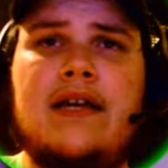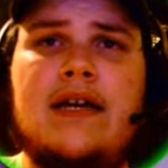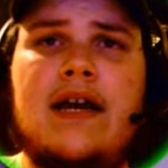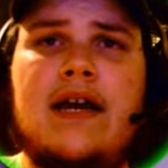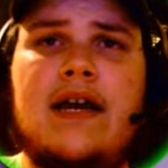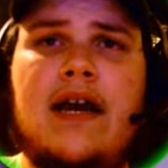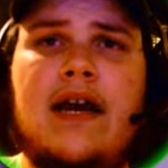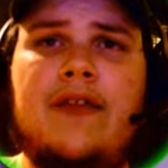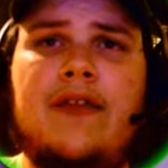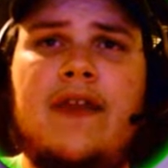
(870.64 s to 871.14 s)

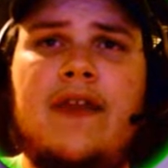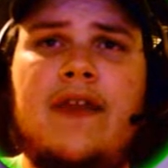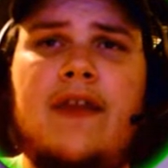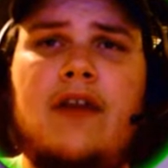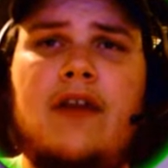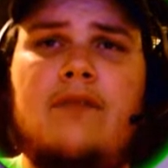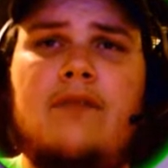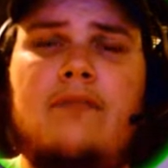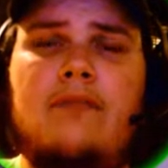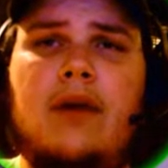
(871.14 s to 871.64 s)
I think
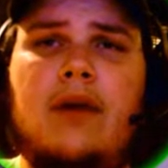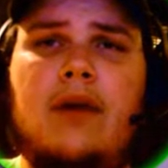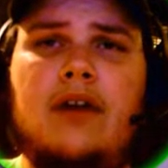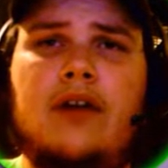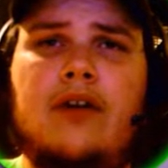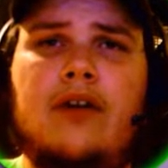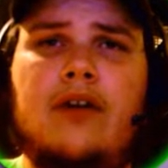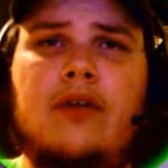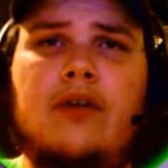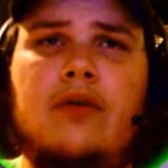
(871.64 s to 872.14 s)
our
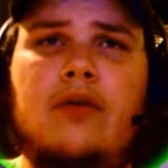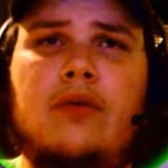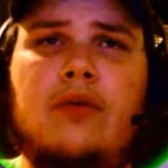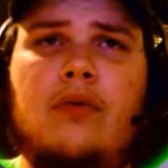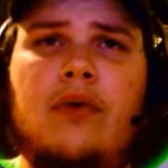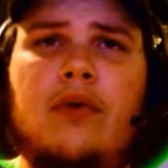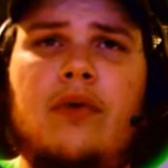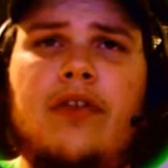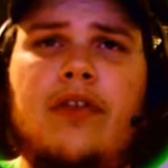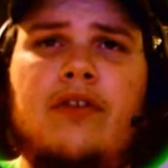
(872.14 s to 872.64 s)
Maldo
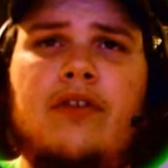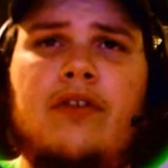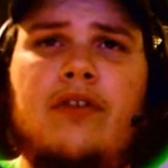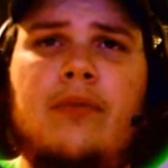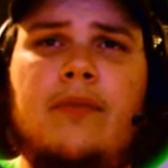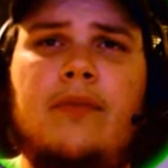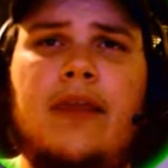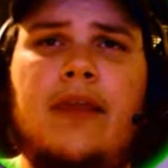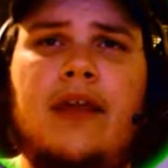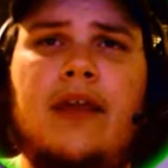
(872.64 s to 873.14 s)
is going to
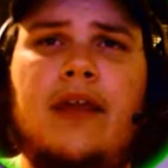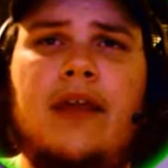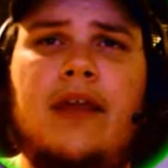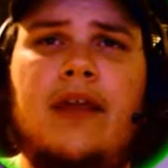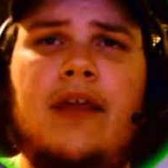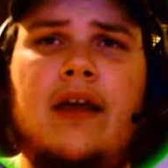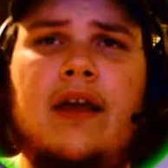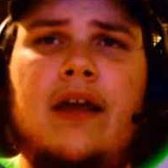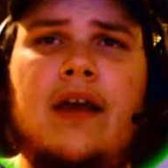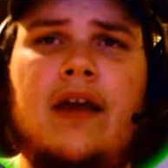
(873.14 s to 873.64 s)

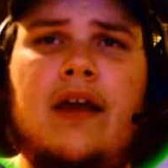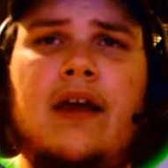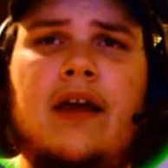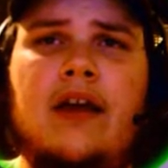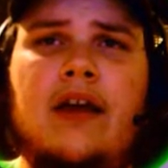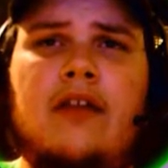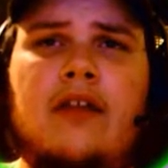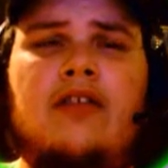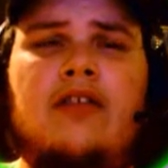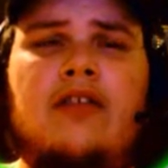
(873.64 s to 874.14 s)
be a
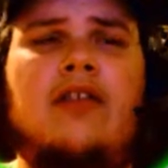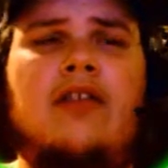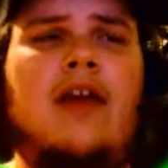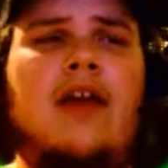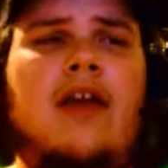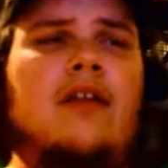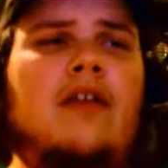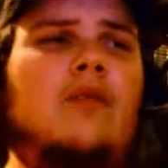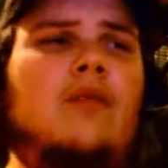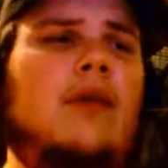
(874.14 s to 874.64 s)
good
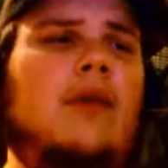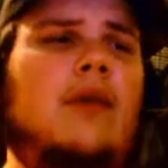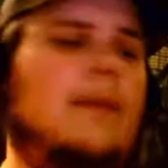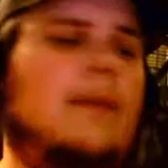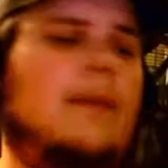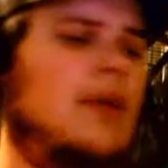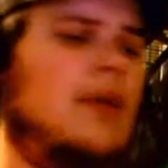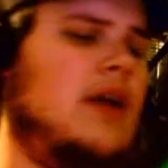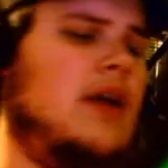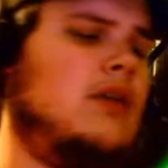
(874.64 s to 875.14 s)
set. We can
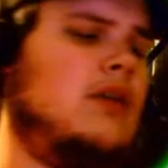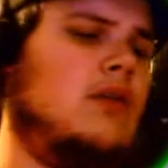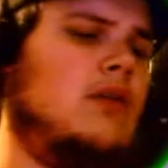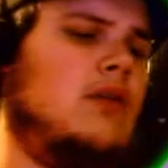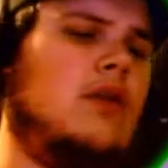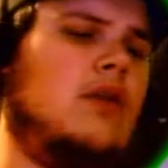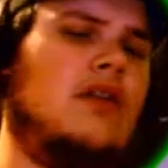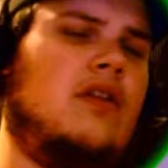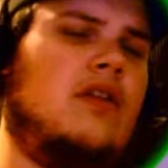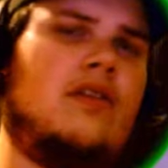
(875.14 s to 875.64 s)
play to
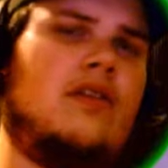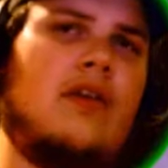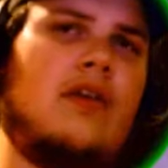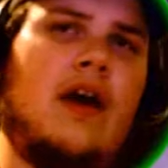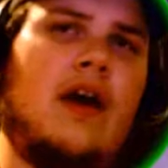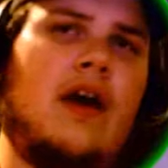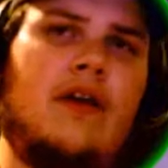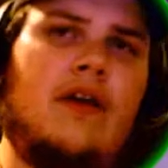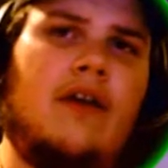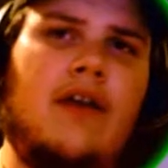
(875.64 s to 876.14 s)
his
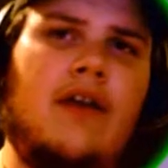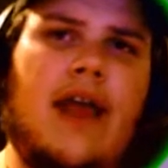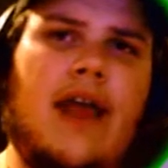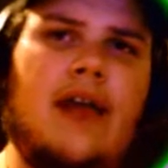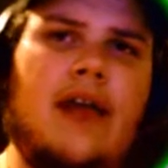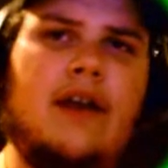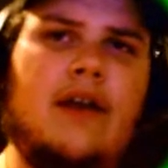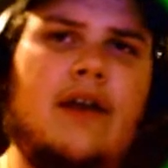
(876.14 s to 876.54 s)
Rain.